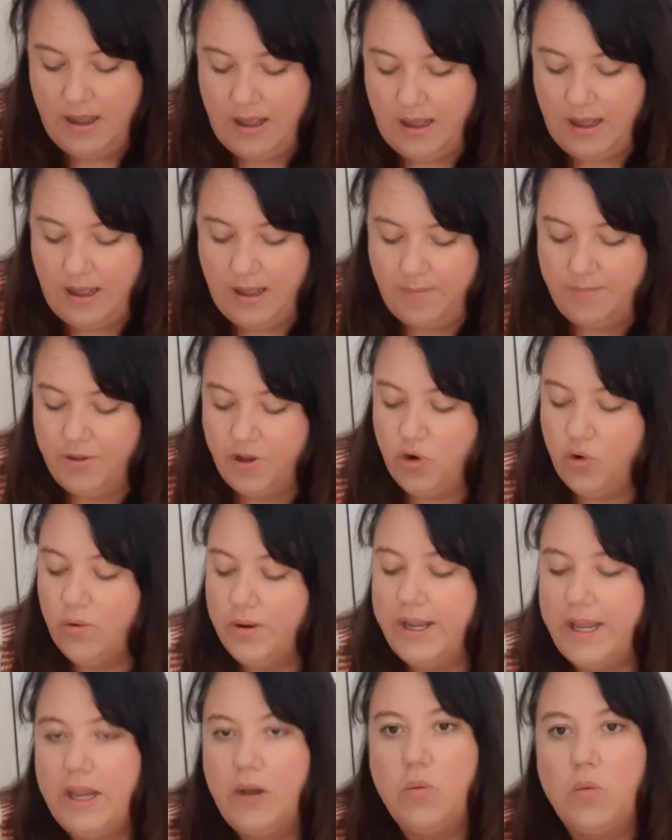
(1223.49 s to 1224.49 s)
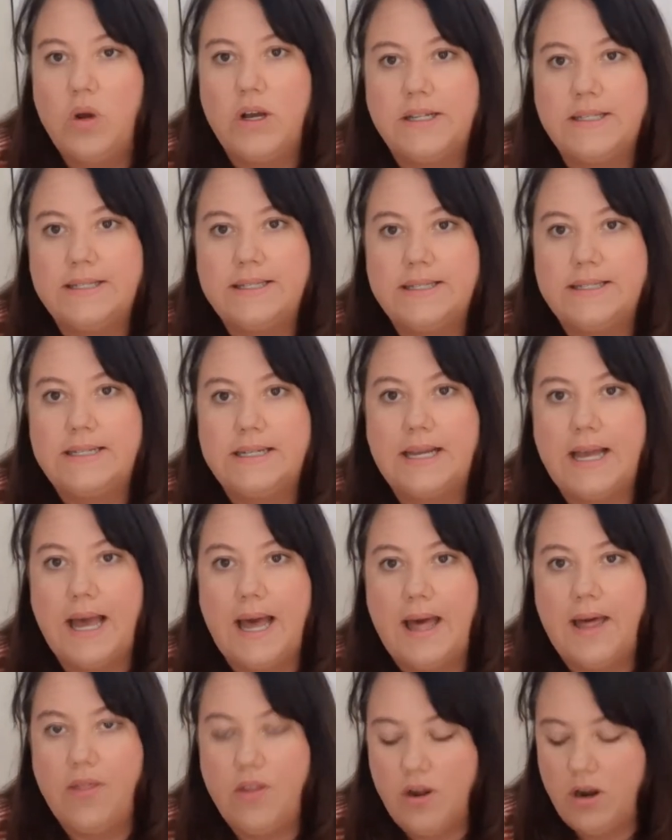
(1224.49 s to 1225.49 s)
the green ones
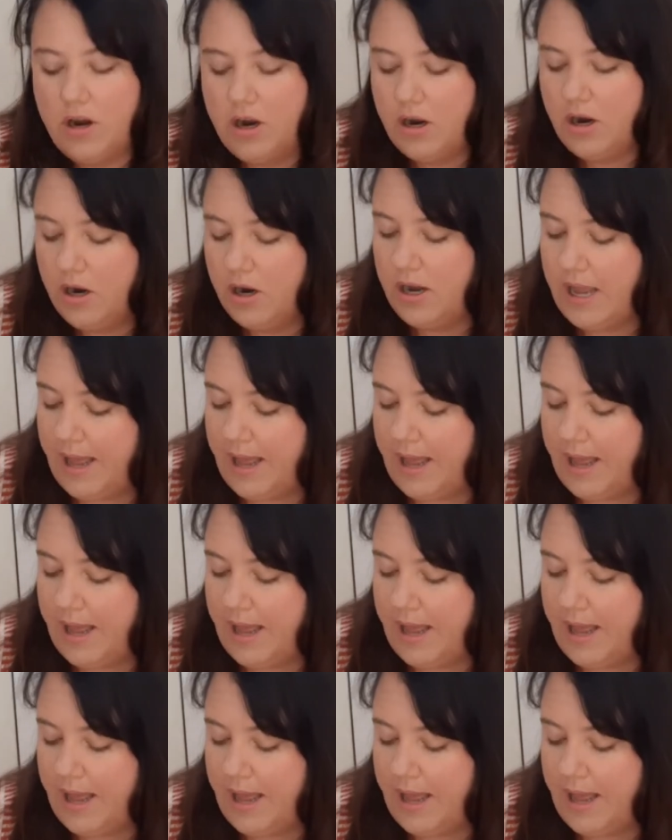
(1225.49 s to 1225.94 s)
together